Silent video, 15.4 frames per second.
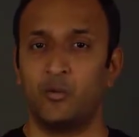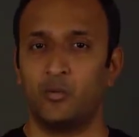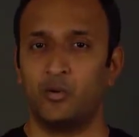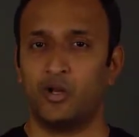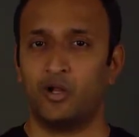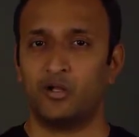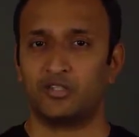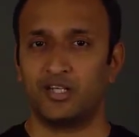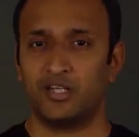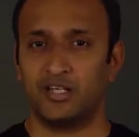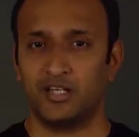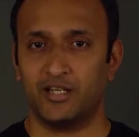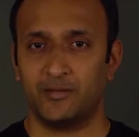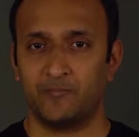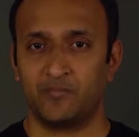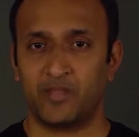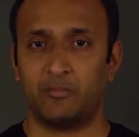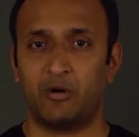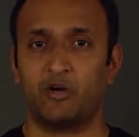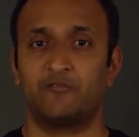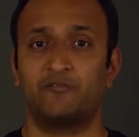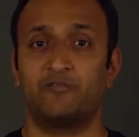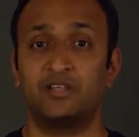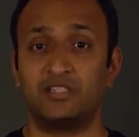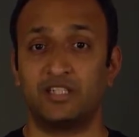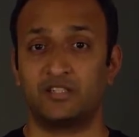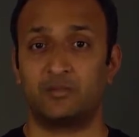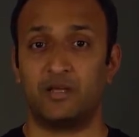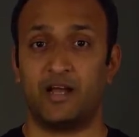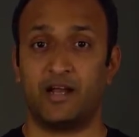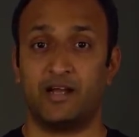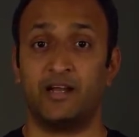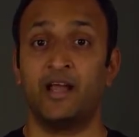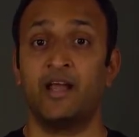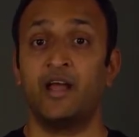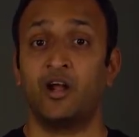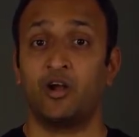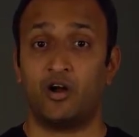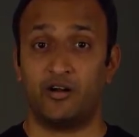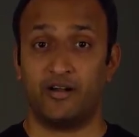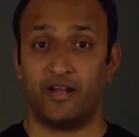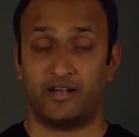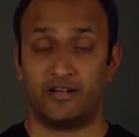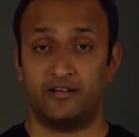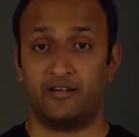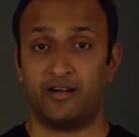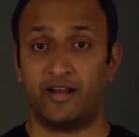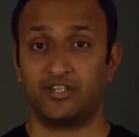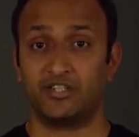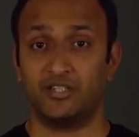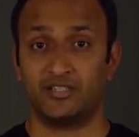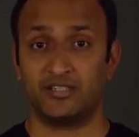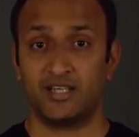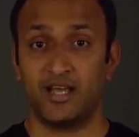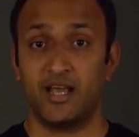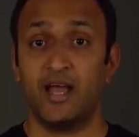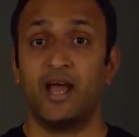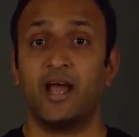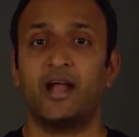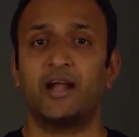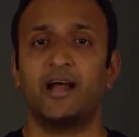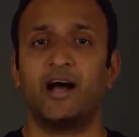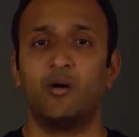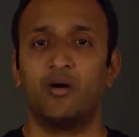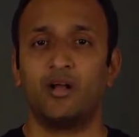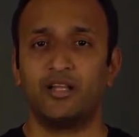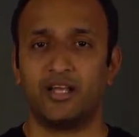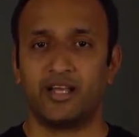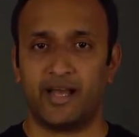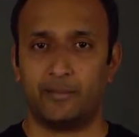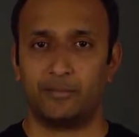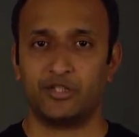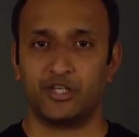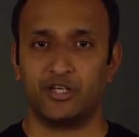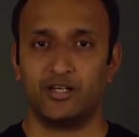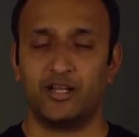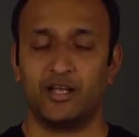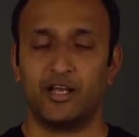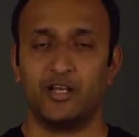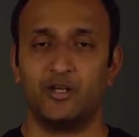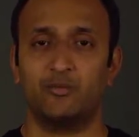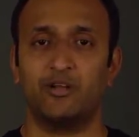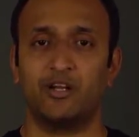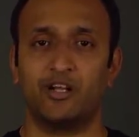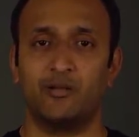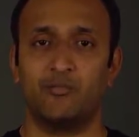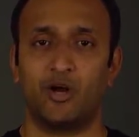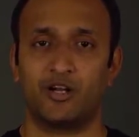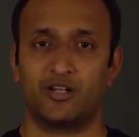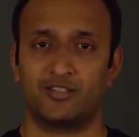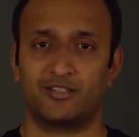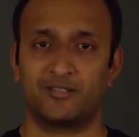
You'll also learn about physics behind contact interactions and how are they captured in numerical models.